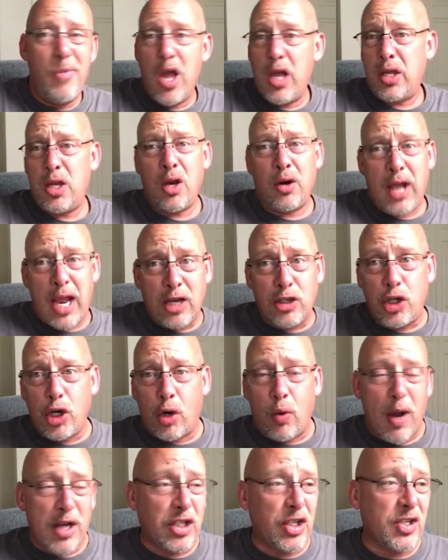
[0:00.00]
you know, to answer your
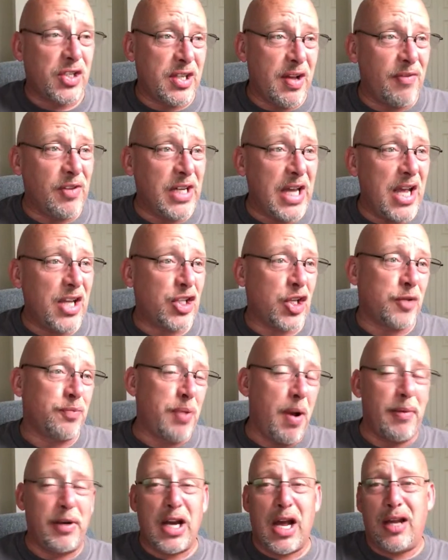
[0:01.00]
question, seven days is
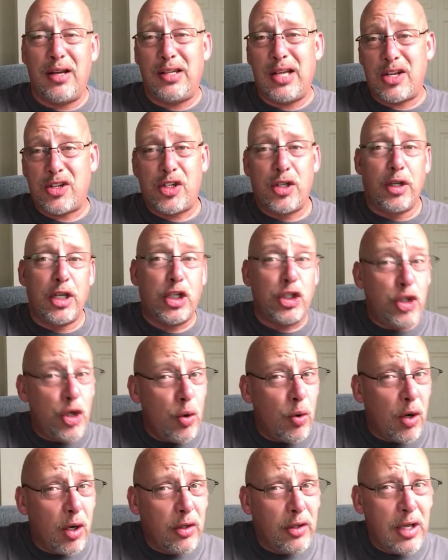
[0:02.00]
probably not necessarily
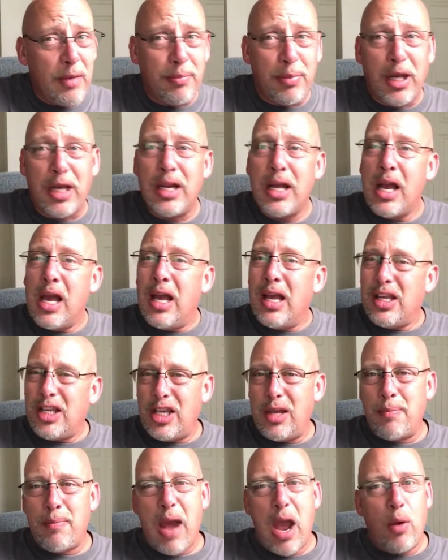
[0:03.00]
too early, but
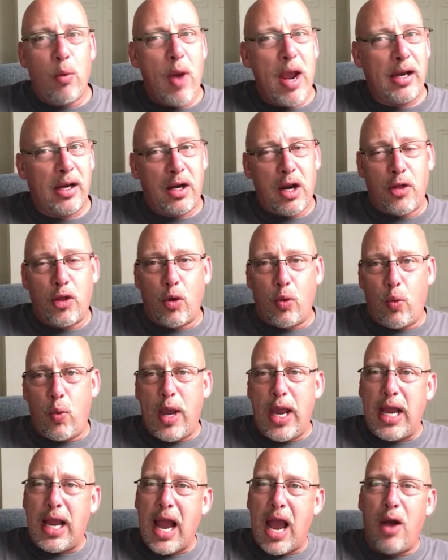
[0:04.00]
you might wait another
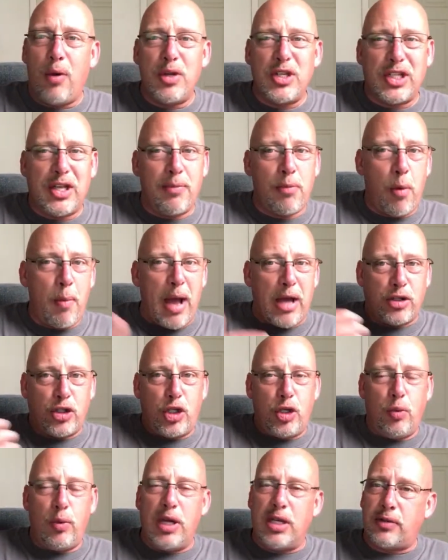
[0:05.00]
week. I always give them about
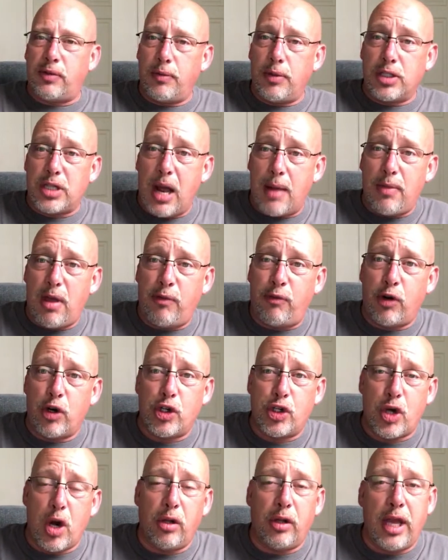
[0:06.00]
two weeks from the time they first
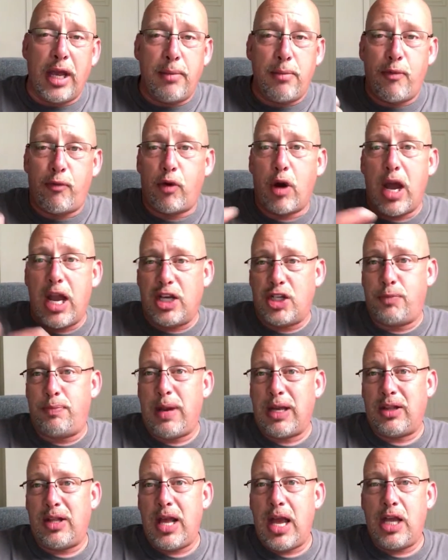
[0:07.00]
start laying before I
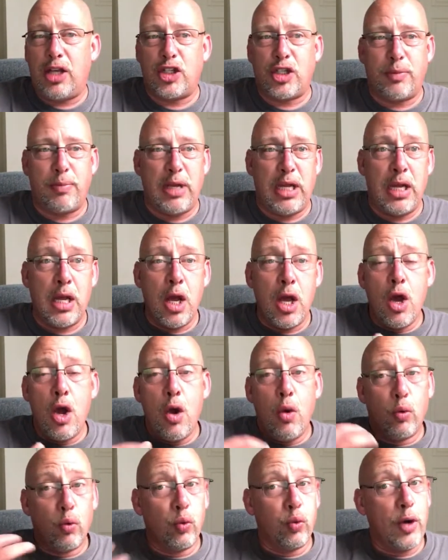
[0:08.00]
expect the eggs to be
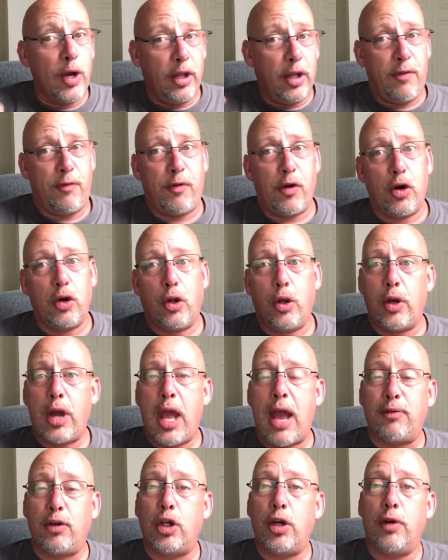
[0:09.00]
really fertile
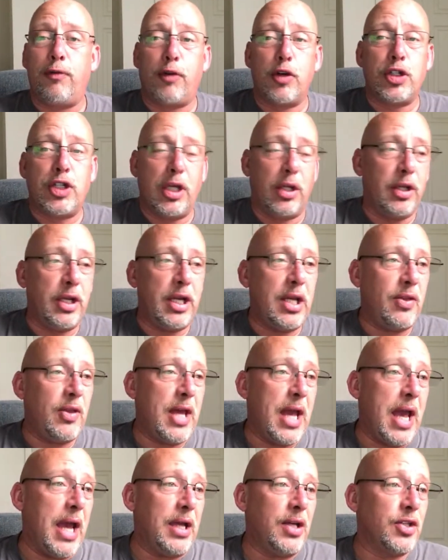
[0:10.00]
and have good
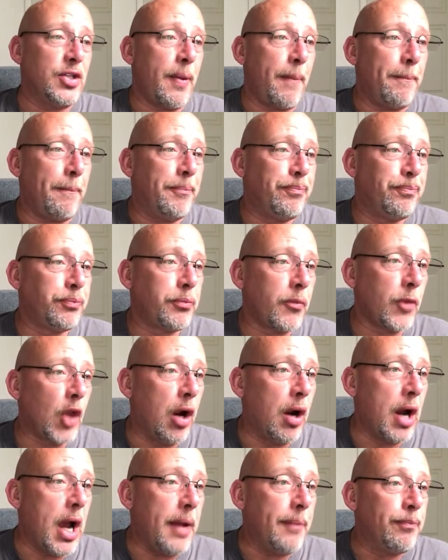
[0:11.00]
fertility in the eggs.
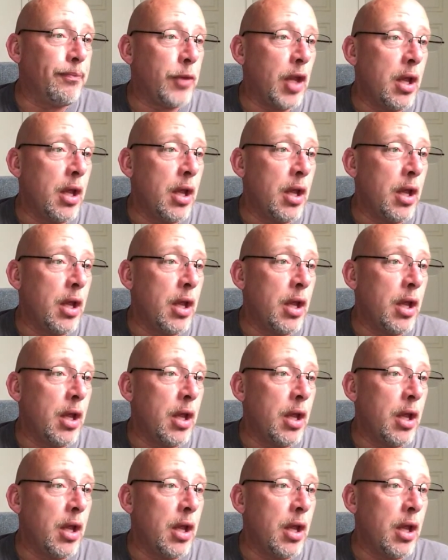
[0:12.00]
All right.